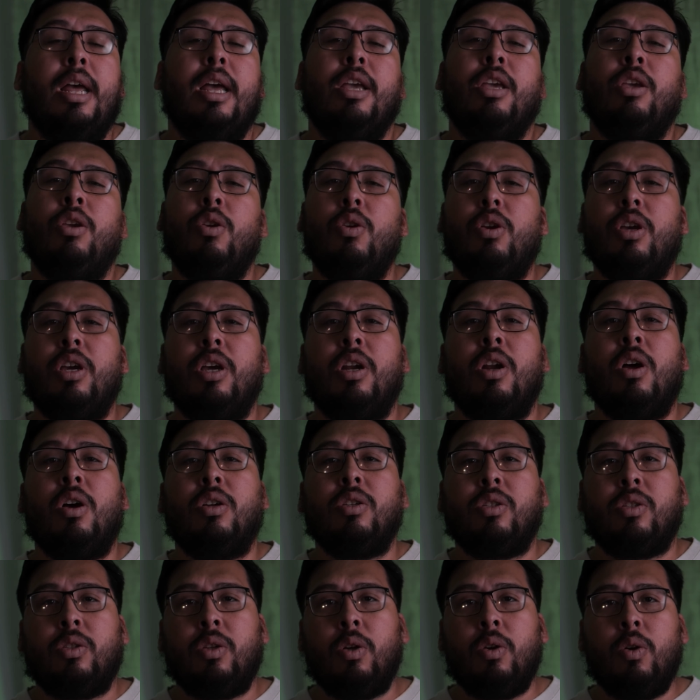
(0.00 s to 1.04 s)
You can
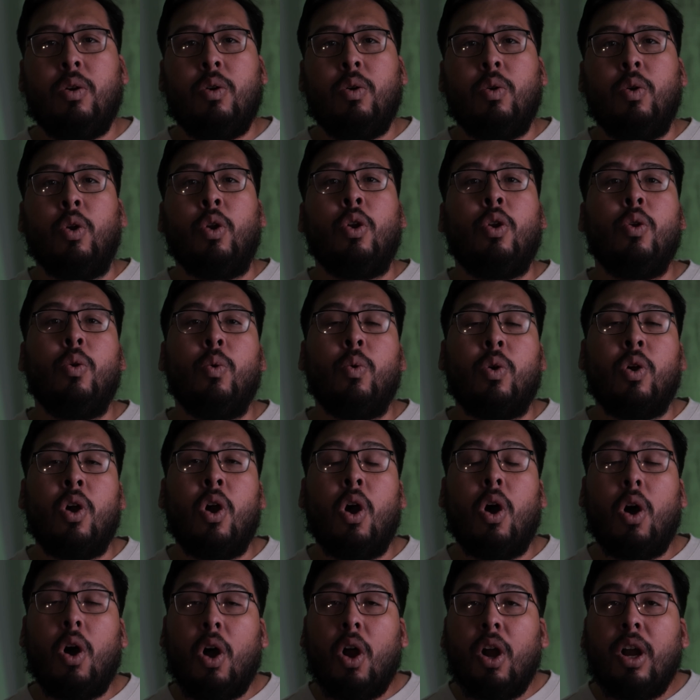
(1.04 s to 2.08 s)
also do
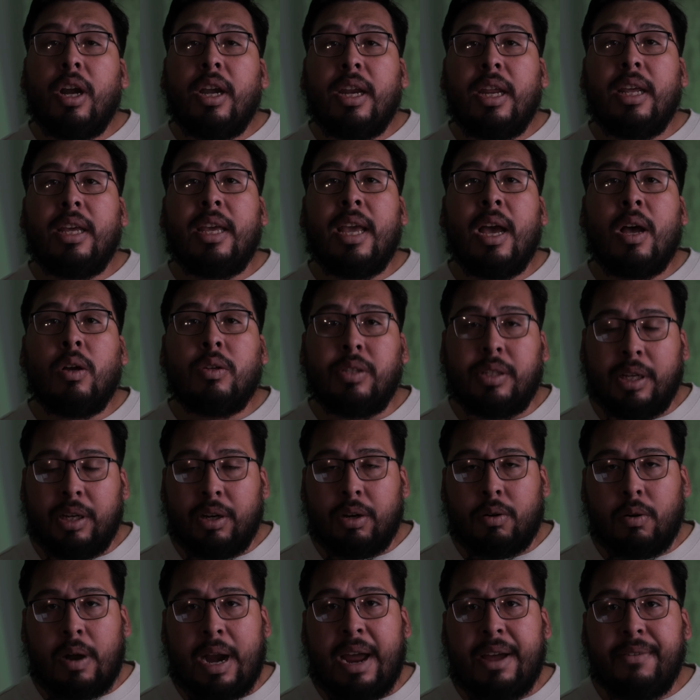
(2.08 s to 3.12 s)
car decals
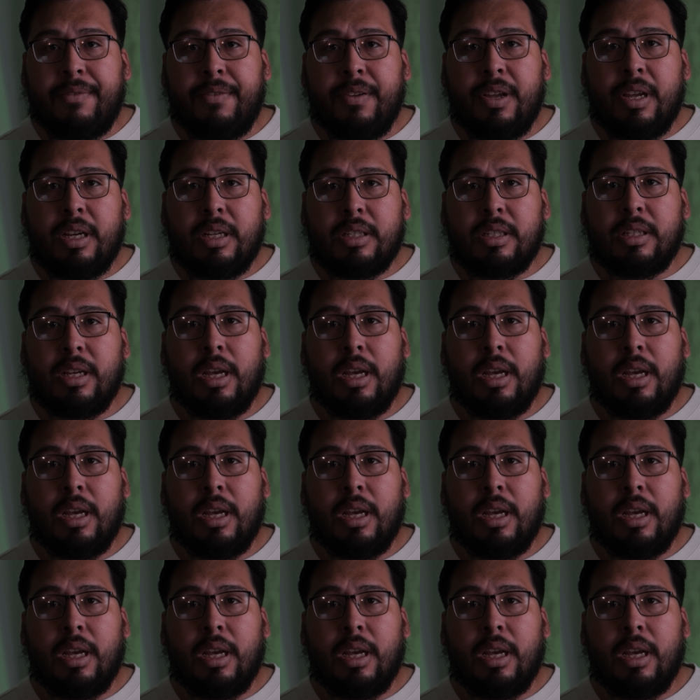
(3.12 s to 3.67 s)
and graphics,